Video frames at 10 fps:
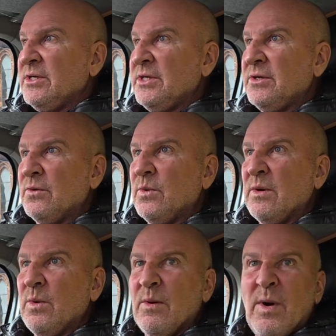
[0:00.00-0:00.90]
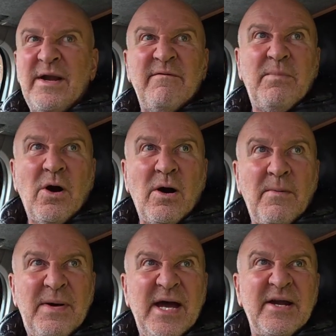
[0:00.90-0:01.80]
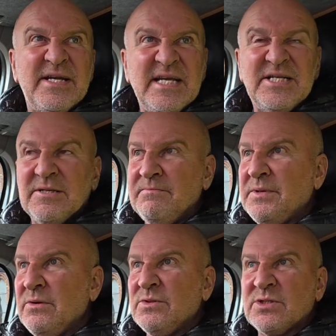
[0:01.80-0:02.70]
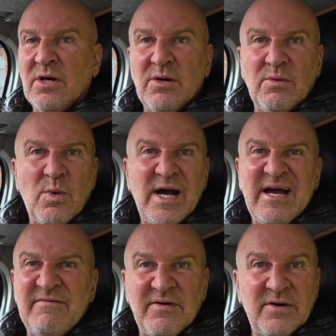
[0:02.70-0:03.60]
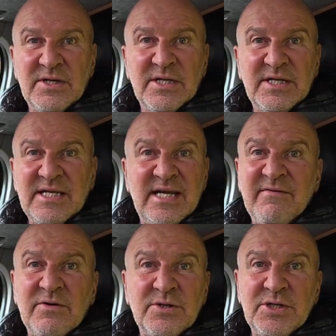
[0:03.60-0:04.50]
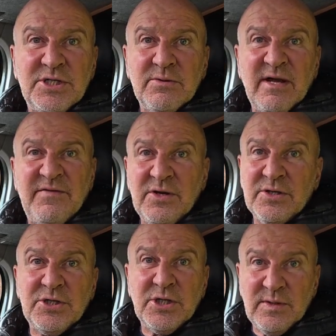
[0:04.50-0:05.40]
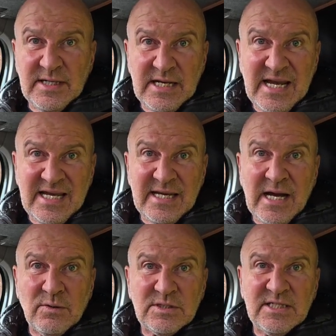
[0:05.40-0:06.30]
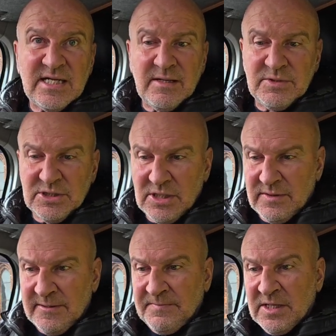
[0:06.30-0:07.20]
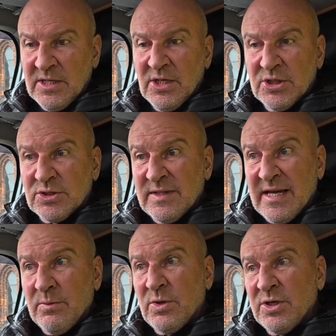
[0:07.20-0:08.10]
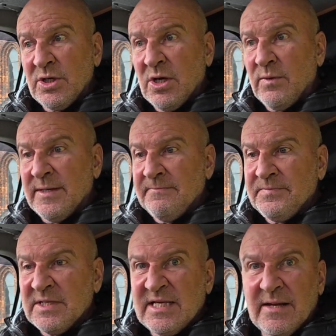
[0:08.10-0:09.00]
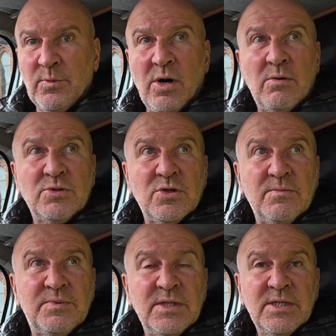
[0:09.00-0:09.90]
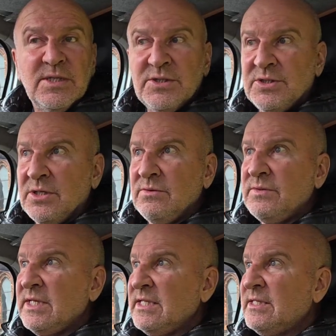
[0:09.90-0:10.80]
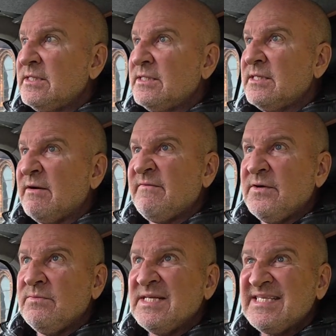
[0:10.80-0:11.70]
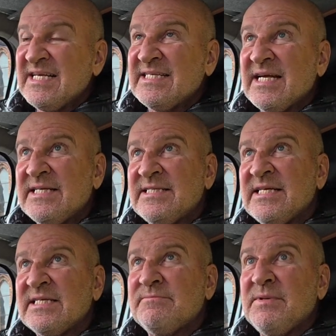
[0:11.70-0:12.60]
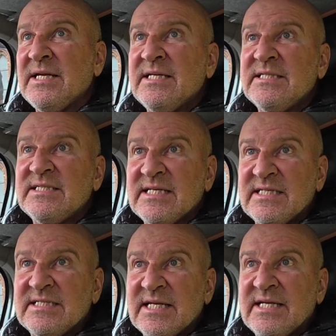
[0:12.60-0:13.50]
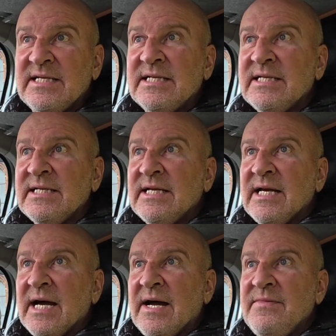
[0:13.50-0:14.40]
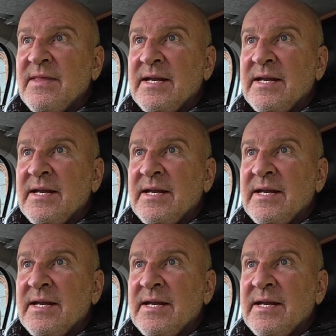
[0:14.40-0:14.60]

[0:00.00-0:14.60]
when I've bought a pair of decent boots or whatever, you're never going to do it. If you're going to do it, now's the time to do it. So yeah, we're going to go in, get warmed up, do the. I'll film the 6A, 6B, and a 6C, and